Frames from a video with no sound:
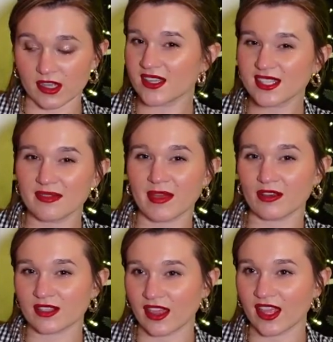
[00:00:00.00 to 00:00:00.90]
Honestly,
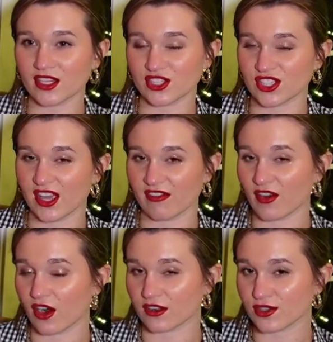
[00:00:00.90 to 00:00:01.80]
males, I think just gift
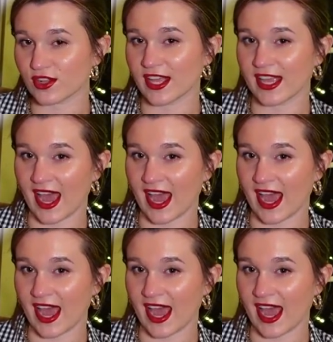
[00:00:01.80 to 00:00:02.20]
cards or like